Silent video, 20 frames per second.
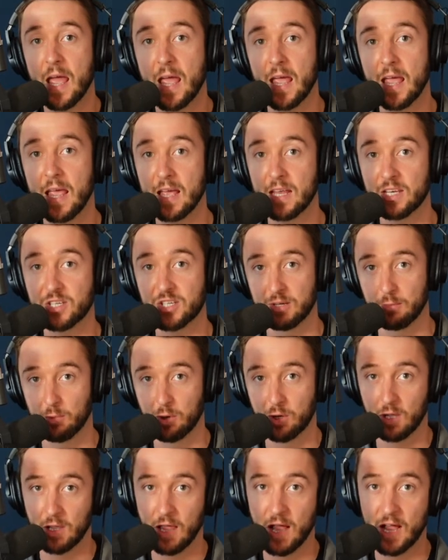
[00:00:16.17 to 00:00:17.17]
and
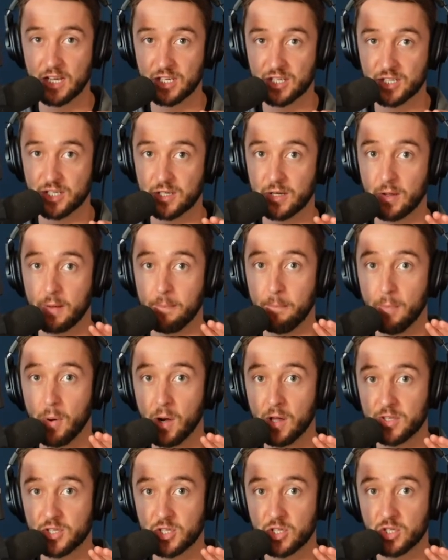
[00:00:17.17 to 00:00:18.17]
similar to last
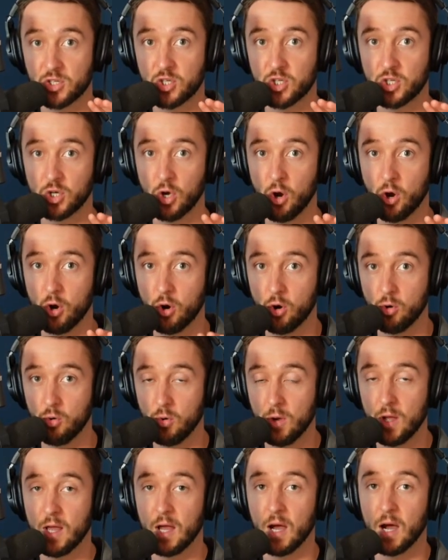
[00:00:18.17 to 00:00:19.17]
month's show,